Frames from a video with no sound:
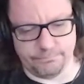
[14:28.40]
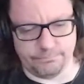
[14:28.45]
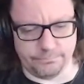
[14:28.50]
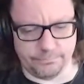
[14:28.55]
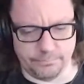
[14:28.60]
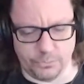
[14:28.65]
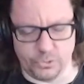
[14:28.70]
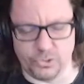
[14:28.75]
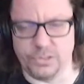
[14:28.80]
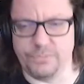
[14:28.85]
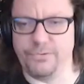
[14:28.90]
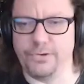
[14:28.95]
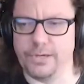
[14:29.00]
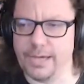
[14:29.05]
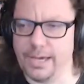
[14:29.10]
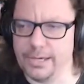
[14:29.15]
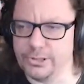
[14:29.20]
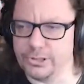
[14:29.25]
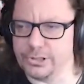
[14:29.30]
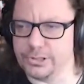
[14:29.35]

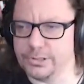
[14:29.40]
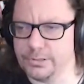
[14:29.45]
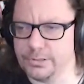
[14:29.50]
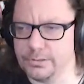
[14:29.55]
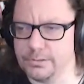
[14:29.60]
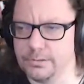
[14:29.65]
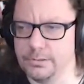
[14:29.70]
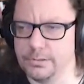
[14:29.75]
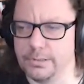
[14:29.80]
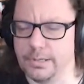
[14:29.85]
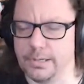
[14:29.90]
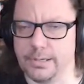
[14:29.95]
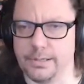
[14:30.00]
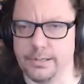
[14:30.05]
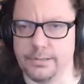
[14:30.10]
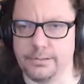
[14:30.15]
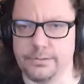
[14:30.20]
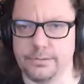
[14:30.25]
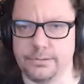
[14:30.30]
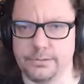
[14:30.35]
modification
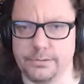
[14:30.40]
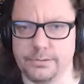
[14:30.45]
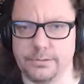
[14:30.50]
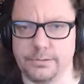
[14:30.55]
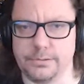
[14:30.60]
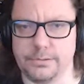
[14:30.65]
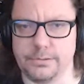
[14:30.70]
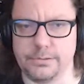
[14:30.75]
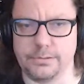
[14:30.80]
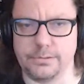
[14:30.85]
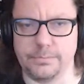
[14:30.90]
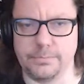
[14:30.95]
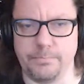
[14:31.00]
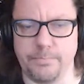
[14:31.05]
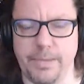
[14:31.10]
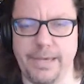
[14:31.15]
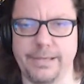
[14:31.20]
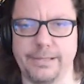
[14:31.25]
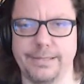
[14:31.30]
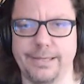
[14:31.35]
and
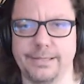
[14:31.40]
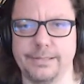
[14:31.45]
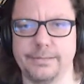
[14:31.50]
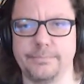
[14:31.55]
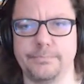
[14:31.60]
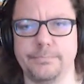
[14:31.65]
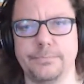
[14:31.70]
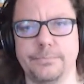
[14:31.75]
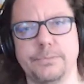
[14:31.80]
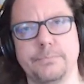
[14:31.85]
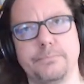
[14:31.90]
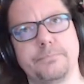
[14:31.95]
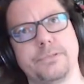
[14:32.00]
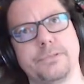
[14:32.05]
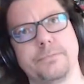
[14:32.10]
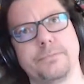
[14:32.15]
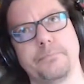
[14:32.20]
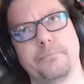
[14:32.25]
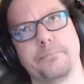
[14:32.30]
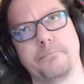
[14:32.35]
make the
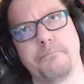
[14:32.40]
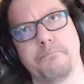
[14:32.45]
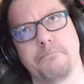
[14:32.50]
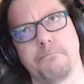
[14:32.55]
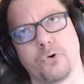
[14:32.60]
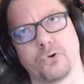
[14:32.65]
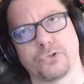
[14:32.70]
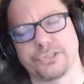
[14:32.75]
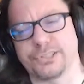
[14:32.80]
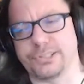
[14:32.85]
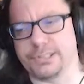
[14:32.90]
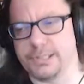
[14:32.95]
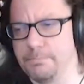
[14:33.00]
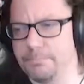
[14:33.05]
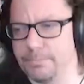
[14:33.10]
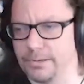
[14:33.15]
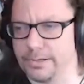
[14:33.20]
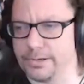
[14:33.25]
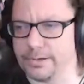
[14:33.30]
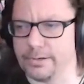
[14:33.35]
more
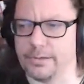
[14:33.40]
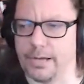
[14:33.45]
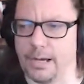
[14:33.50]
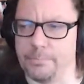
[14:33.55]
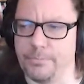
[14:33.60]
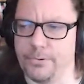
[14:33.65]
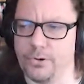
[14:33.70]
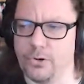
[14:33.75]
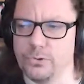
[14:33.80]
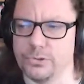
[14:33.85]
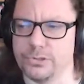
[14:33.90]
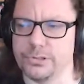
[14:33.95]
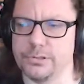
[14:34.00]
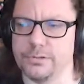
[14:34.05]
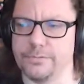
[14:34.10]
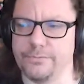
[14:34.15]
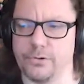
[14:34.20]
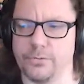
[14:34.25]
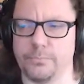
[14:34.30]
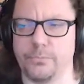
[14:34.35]
simpler approach
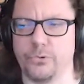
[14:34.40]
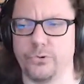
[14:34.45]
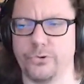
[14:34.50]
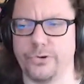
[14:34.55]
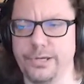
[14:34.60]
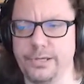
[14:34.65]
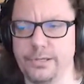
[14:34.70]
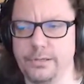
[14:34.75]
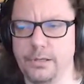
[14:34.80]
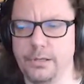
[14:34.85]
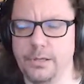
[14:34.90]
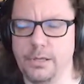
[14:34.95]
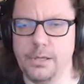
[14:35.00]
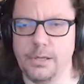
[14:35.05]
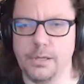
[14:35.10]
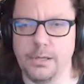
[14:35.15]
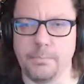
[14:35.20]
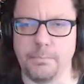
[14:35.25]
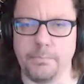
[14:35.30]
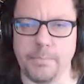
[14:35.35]
from blue-green.
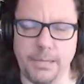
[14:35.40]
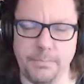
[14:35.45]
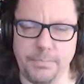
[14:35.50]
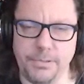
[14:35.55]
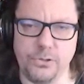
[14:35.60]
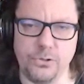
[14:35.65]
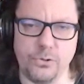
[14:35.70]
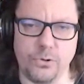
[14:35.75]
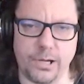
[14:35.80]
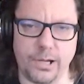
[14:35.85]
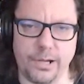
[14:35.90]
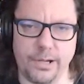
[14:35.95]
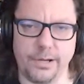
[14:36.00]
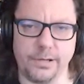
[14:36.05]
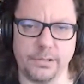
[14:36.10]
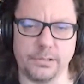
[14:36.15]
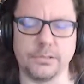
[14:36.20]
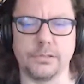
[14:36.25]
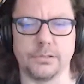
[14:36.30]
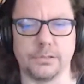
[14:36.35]
Maybe you
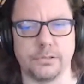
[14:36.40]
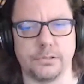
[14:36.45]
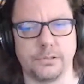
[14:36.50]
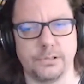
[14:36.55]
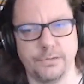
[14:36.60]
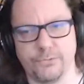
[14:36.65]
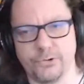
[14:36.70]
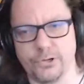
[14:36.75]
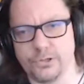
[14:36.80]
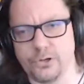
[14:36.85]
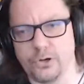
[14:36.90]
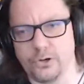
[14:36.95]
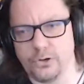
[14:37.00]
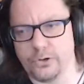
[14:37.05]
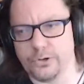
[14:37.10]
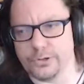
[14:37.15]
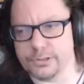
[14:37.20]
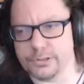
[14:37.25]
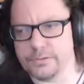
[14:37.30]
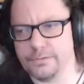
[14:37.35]
heard different
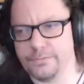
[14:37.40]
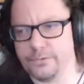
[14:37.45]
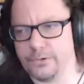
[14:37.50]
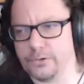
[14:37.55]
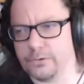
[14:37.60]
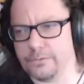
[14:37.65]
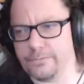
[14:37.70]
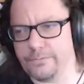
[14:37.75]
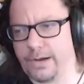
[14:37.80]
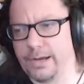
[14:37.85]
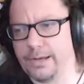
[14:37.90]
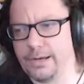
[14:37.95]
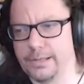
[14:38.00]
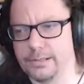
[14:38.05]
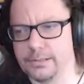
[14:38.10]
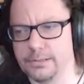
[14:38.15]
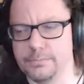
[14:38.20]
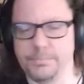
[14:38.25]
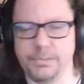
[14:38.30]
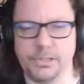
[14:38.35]
colors for
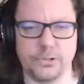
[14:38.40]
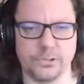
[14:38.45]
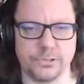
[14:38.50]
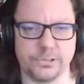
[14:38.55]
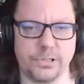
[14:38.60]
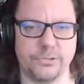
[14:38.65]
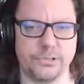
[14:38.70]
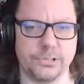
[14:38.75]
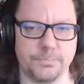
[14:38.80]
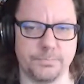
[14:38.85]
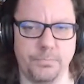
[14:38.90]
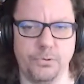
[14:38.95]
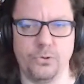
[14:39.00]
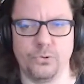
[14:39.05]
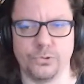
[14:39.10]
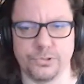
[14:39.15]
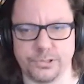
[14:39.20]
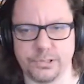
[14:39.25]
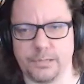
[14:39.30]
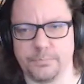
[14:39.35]
violet, because there is
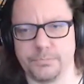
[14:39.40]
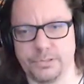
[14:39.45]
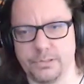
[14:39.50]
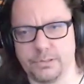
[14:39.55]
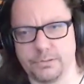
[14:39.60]
blue some